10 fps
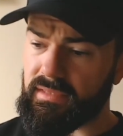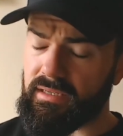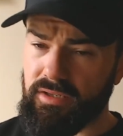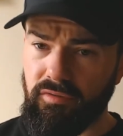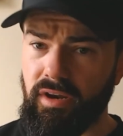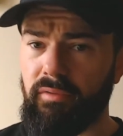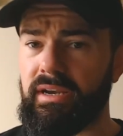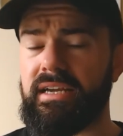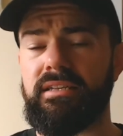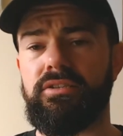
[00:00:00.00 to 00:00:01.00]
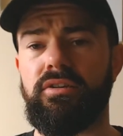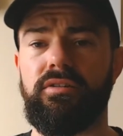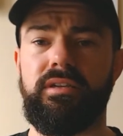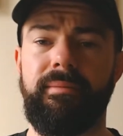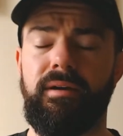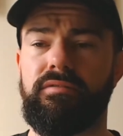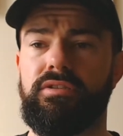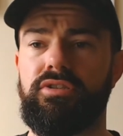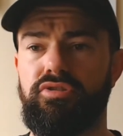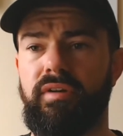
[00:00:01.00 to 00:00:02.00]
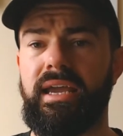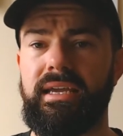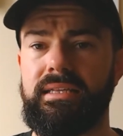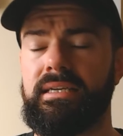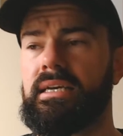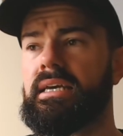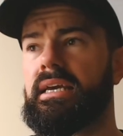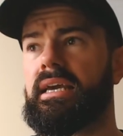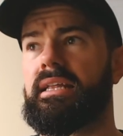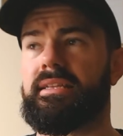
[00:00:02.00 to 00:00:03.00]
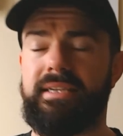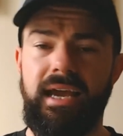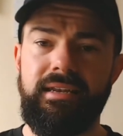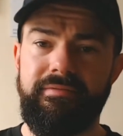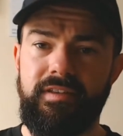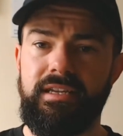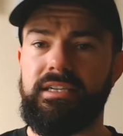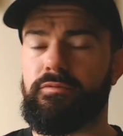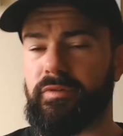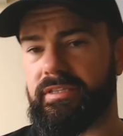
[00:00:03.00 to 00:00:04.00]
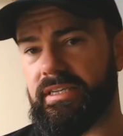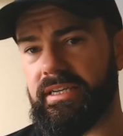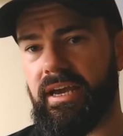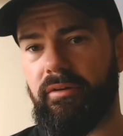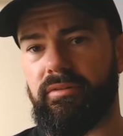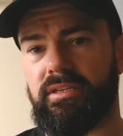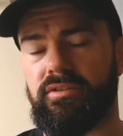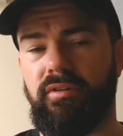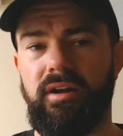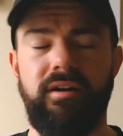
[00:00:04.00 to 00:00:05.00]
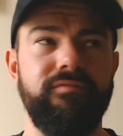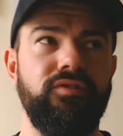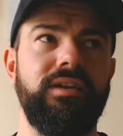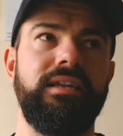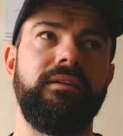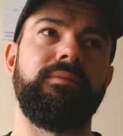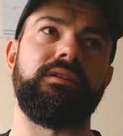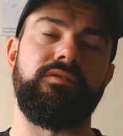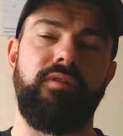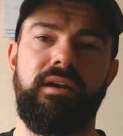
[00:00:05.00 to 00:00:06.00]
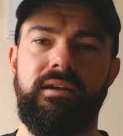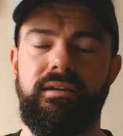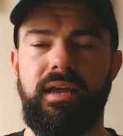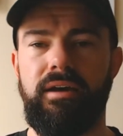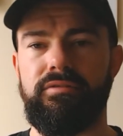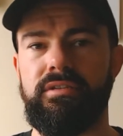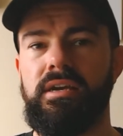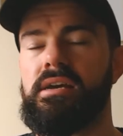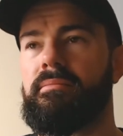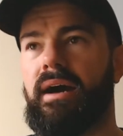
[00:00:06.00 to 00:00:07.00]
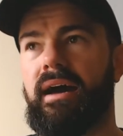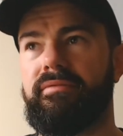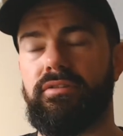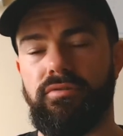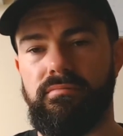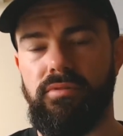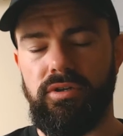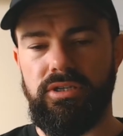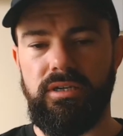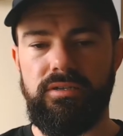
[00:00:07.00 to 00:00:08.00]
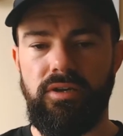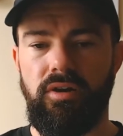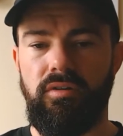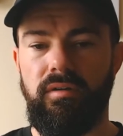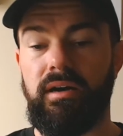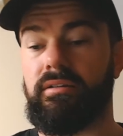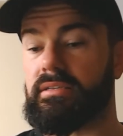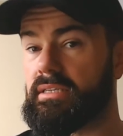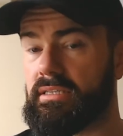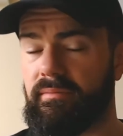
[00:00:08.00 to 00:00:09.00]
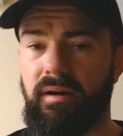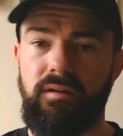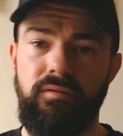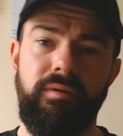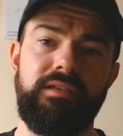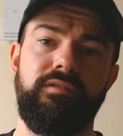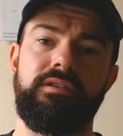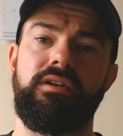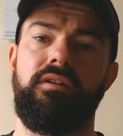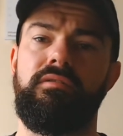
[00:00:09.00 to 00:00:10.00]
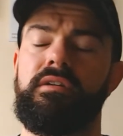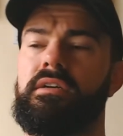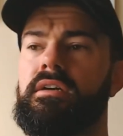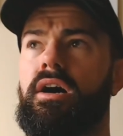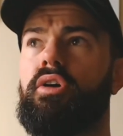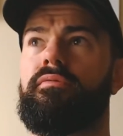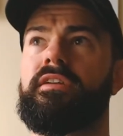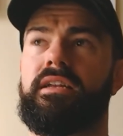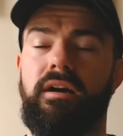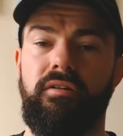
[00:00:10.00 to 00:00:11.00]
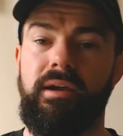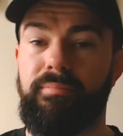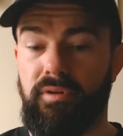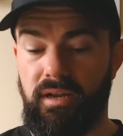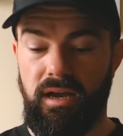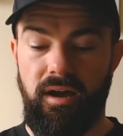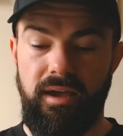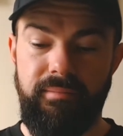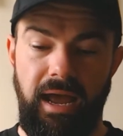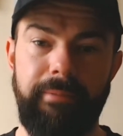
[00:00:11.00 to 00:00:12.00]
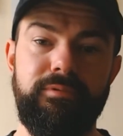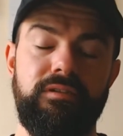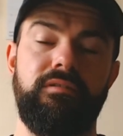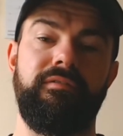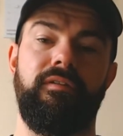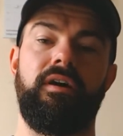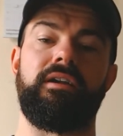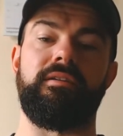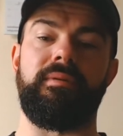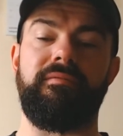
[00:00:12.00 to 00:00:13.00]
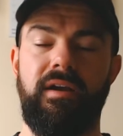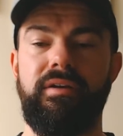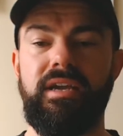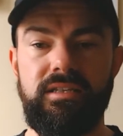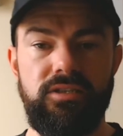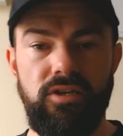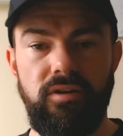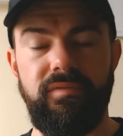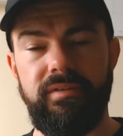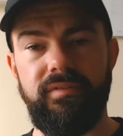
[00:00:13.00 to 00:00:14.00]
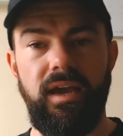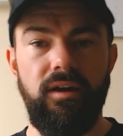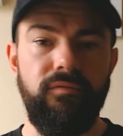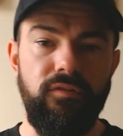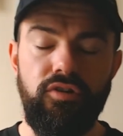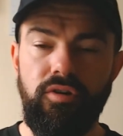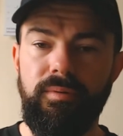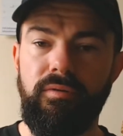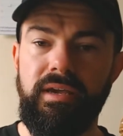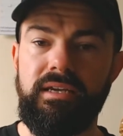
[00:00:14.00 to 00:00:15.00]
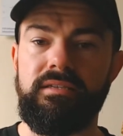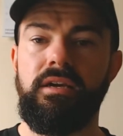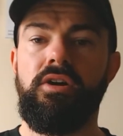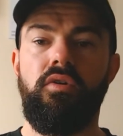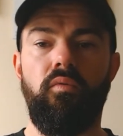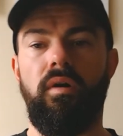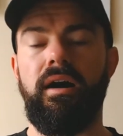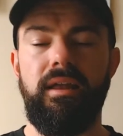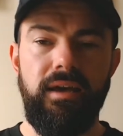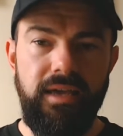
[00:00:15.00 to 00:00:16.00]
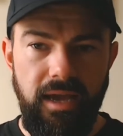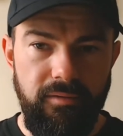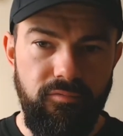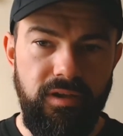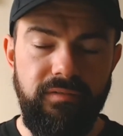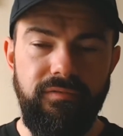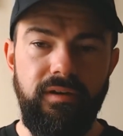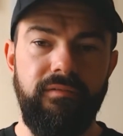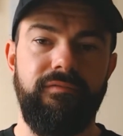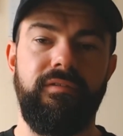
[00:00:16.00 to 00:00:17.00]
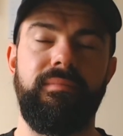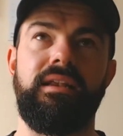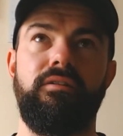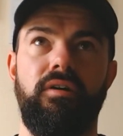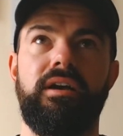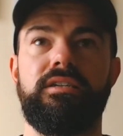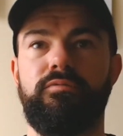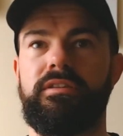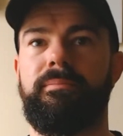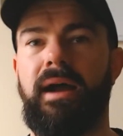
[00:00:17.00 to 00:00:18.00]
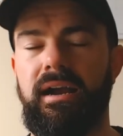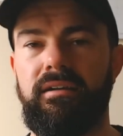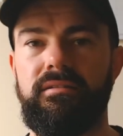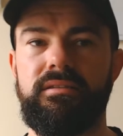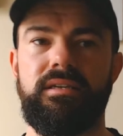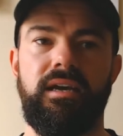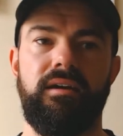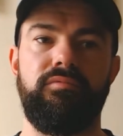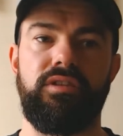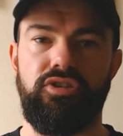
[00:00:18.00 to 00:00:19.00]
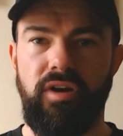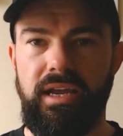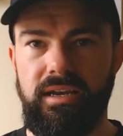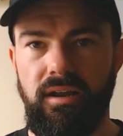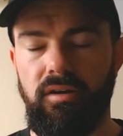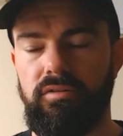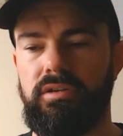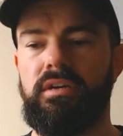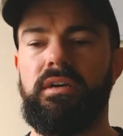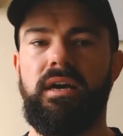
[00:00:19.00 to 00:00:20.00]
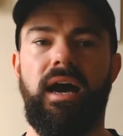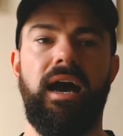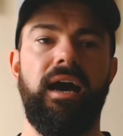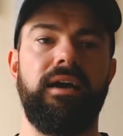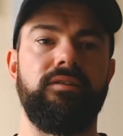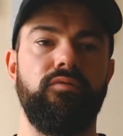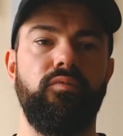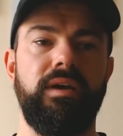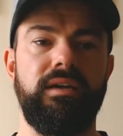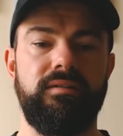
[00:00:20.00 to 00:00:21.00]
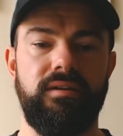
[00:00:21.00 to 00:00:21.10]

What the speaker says: So I'm not really concerned about strength. in the deadlift at least. We'll see now with the squat. I've done a little bit of squatting here in the house, but haven't done much. So I'm going to see tomorrow what way squats go. Hopefully they go all right. But like, I am absolutely fine to be very conservative now for a couple of weeks while I get familiarized with the patterns, with the training load, and with